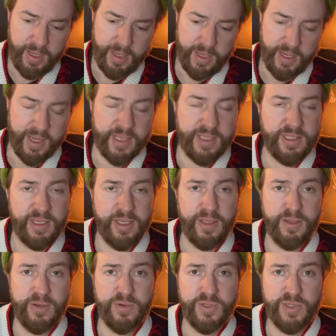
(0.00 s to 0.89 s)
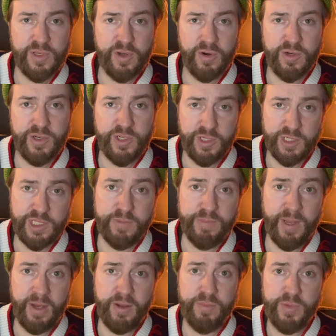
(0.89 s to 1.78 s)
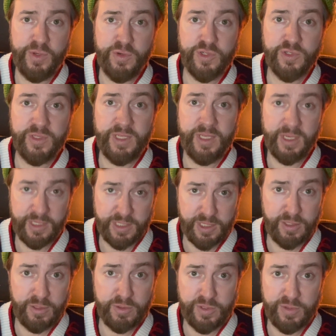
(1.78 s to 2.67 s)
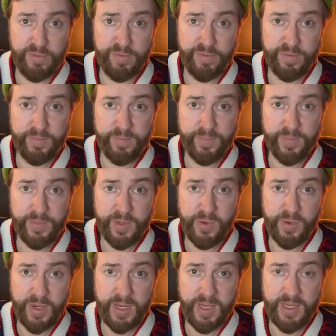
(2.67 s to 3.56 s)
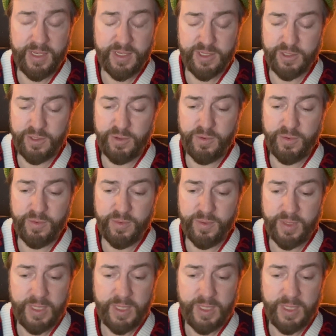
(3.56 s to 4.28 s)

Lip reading: I'd say those are just about mutually exclusive. Okay, so